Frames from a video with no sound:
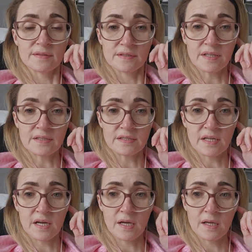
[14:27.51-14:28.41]
It's a
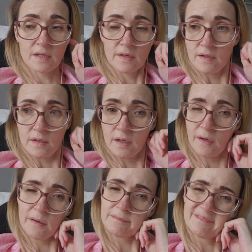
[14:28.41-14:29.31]
Saturday.
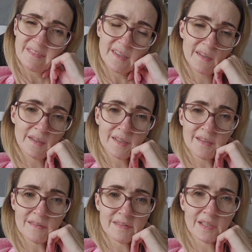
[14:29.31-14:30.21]
Um,
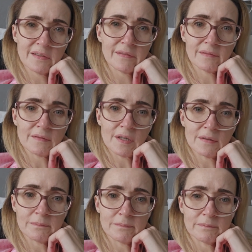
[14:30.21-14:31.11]
I don't even know if I'm
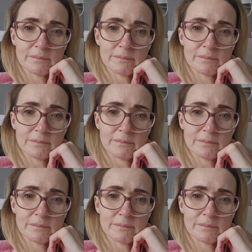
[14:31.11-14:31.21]
going to